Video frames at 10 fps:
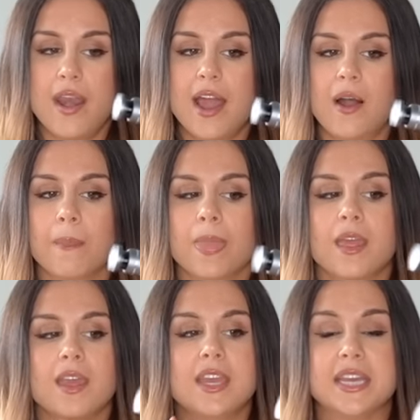Now,
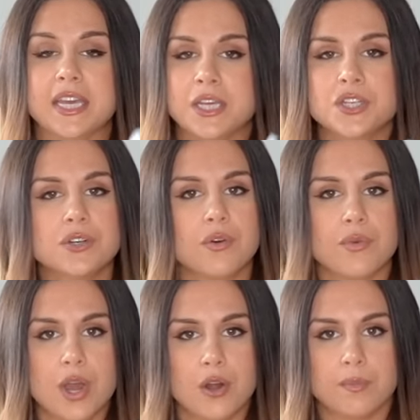in case you
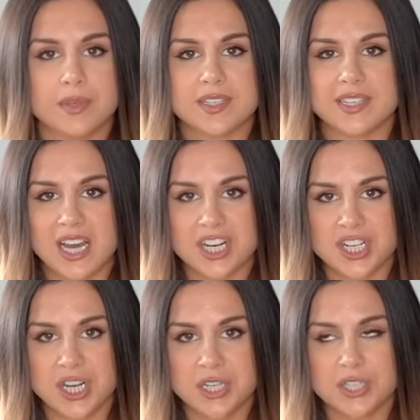don't know,
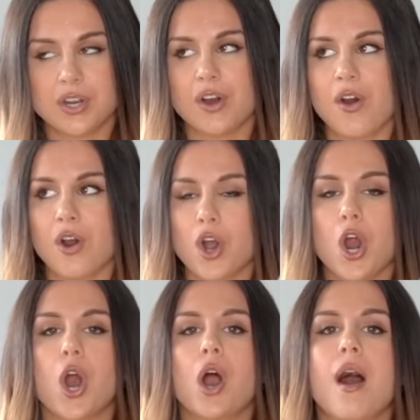massage guns are
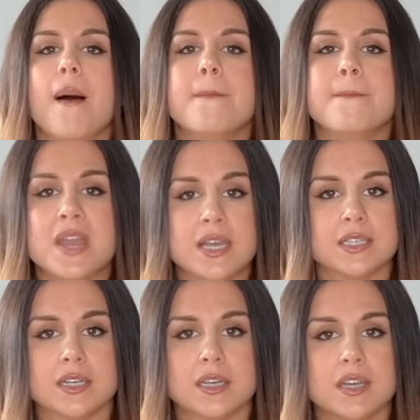
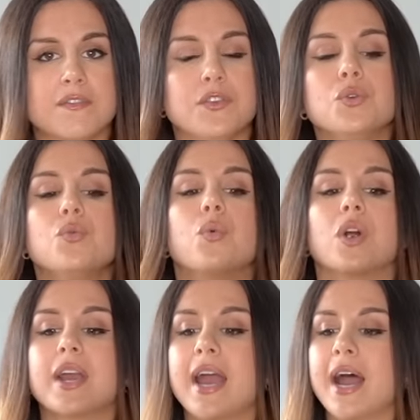amazing if you work